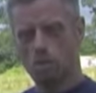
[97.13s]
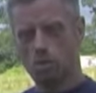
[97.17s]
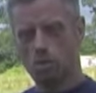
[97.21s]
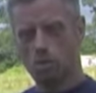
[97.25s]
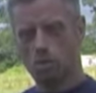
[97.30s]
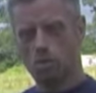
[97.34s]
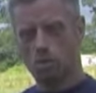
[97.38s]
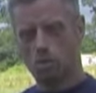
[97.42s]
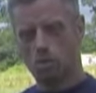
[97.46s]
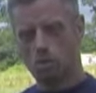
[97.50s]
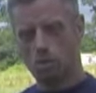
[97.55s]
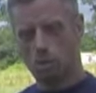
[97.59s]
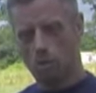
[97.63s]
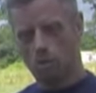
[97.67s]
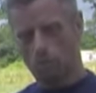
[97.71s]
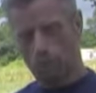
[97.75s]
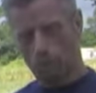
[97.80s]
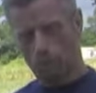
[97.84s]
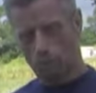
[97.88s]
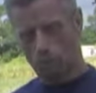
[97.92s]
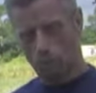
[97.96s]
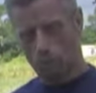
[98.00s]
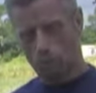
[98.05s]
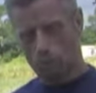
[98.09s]
you can come
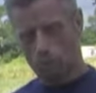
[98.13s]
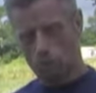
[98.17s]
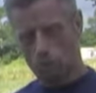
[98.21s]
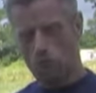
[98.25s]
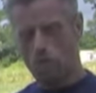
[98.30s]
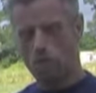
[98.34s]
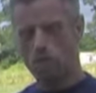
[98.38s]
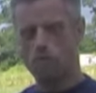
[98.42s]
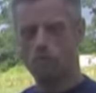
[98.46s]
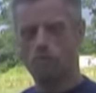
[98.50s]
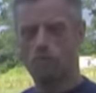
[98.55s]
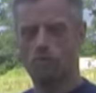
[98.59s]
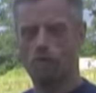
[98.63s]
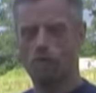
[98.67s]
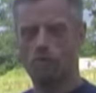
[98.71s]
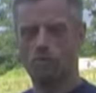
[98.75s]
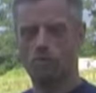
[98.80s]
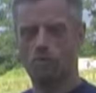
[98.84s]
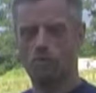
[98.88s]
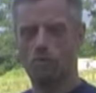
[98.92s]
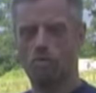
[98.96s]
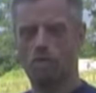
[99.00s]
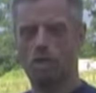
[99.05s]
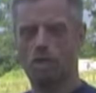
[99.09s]
up with
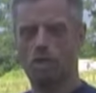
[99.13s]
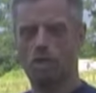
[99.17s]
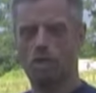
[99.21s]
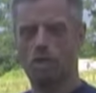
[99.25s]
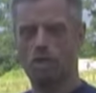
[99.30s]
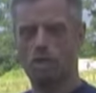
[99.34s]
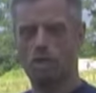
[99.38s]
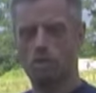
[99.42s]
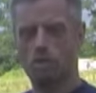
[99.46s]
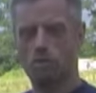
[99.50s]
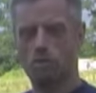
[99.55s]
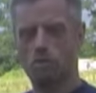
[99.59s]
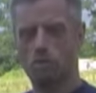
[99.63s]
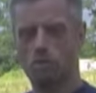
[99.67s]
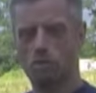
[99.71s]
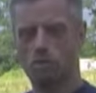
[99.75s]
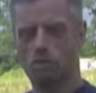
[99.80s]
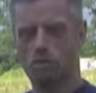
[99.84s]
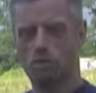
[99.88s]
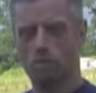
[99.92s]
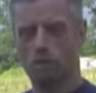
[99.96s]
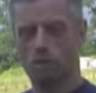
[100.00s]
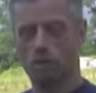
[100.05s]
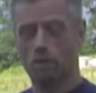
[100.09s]
satisfactory paintings, in
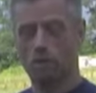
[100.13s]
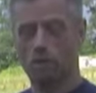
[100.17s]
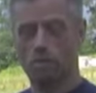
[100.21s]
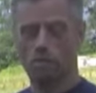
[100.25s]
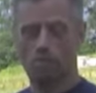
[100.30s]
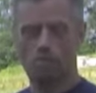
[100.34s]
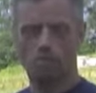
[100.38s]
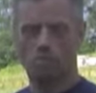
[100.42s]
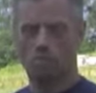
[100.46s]
fact,